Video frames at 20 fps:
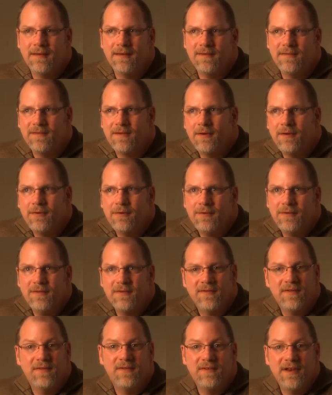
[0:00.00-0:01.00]
So,
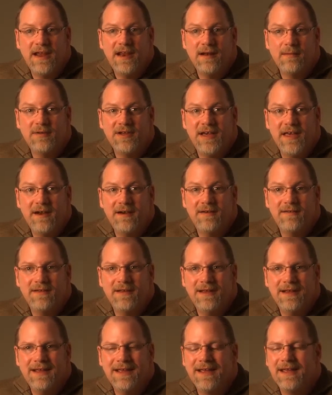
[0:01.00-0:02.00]
sustainable
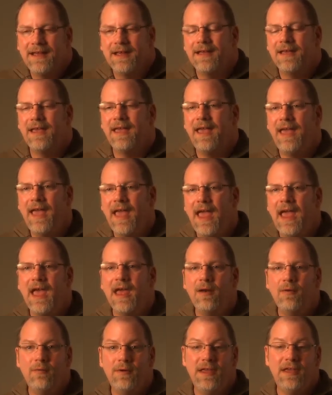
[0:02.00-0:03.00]
energy.
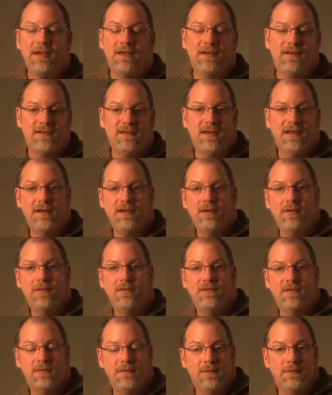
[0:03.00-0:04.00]
Can we continue
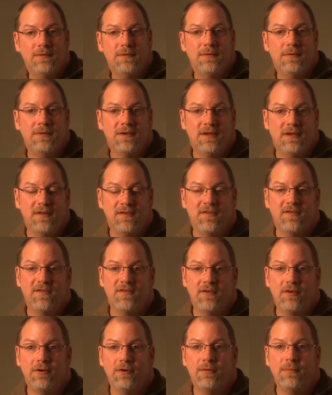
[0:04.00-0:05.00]
to
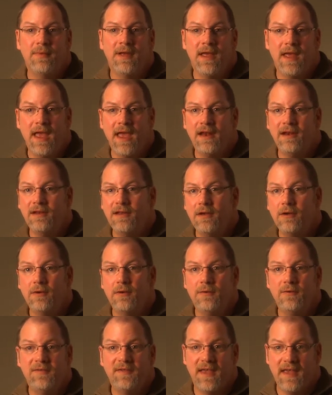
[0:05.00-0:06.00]
consume and
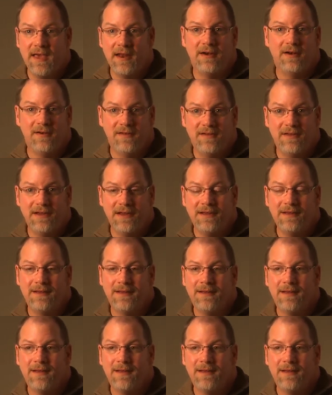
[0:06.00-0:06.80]
use energy